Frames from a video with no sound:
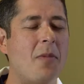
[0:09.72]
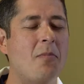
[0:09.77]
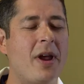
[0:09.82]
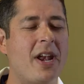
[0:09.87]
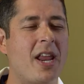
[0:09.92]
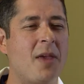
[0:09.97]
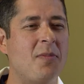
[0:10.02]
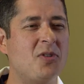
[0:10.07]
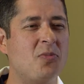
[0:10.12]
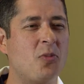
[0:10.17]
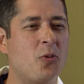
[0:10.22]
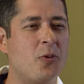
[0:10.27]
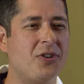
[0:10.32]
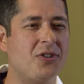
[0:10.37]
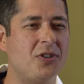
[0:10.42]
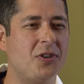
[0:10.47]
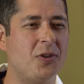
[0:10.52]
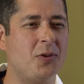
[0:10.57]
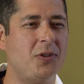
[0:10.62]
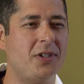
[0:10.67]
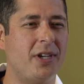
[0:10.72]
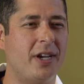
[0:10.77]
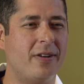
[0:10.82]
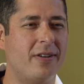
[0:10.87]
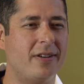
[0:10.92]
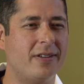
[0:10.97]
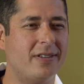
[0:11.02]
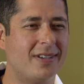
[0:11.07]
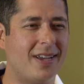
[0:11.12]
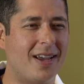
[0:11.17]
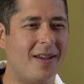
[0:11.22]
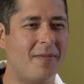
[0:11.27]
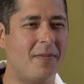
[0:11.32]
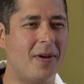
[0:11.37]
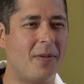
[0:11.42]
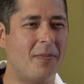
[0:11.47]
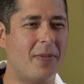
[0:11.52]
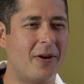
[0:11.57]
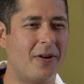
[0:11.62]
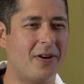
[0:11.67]
My name is Mauricio Gutierrez. I'm
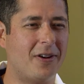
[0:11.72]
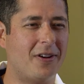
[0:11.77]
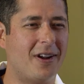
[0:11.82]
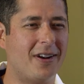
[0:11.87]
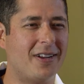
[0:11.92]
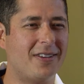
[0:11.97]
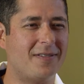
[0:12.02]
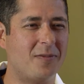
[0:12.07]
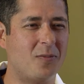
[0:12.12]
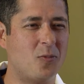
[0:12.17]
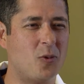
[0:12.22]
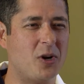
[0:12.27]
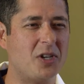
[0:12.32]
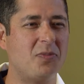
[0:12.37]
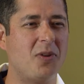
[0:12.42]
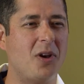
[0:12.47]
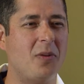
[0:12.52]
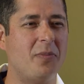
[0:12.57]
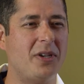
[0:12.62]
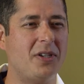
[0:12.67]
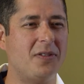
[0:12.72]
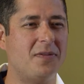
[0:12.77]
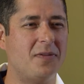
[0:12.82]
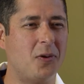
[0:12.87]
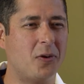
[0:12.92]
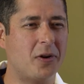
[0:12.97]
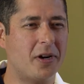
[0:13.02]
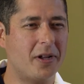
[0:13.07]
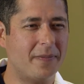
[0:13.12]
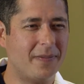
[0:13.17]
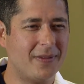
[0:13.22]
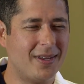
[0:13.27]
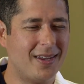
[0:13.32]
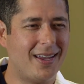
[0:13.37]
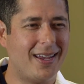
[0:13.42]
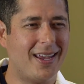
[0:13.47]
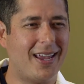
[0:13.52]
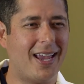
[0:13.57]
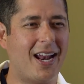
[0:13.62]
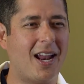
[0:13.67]
a periodontist from West Palm Beach, Florida,
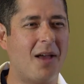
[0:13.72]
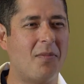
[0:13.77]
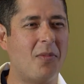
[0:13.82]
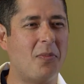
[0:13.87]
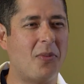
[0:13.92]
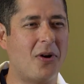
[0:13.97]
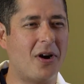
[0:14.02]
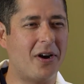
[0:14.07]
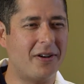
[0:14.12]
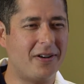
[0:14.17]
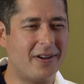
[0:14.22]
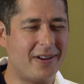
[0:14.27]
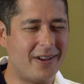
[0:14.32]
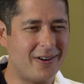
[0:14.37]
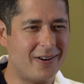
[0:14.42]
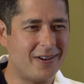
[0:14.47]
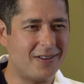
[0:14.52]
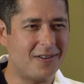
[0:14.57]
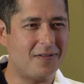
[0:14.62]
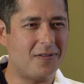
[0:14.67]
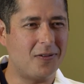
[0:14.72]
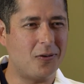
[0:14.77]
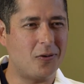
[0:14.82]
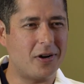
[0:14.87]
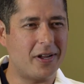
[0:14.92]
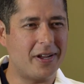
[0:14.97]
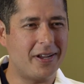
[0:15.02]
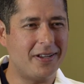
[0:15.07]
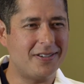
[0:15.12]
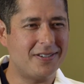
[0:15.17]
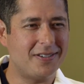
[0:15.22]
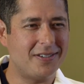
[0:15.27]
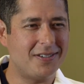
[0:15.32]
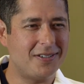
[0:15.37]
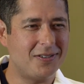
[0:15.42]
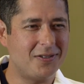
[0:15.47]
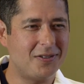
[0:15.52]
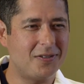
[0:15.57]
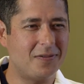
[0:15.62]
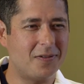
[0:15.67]
and I'm a partner here at the Florida
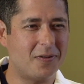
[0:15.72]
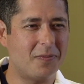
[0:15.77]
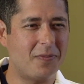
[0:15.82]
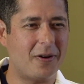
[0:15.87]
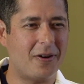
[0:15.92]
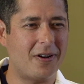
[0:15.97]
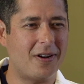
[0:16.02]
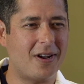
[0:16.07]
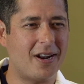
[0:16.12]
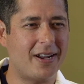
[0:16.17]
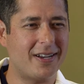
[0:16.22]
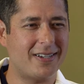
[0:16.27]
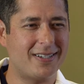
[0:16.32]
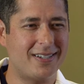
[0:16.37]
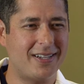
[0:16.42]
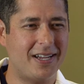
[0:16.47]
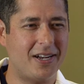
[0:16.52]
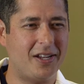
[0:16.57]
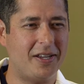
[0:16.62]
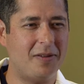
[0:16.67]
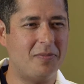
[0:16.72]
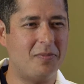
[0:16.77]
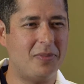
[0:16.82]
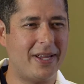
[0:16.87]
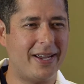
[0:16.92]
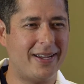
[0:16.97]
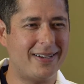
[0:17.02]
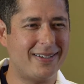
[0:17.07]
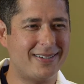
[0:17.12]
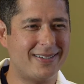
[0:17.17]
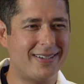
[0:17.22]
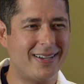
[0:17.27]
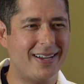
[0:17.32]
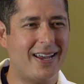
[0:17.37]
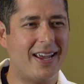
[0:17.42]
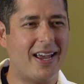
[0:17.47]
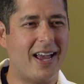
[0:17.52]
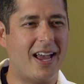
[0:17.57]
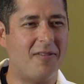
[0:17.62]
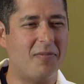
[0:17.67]
Institute for Periodontics and Dental Implants.
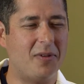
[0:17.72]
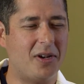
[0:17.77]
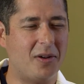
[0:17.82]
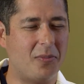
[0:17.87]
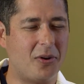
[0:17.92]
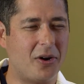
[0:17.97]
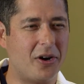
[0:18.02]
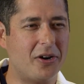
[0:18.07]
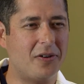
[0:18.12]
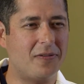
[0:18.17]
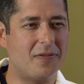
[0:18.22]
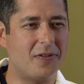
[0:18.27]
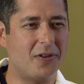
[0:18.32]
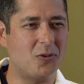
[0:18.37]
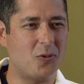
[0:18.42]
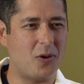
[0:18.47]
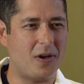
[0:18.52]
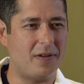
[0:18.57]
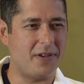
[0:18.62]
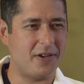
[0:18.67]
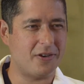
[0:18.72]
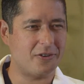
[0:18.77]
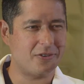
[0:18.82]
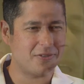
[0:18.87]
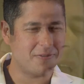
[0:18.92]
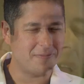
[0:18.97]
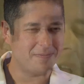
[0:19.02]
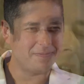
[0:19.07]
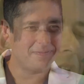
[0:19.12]
I've been a partner for 12 years.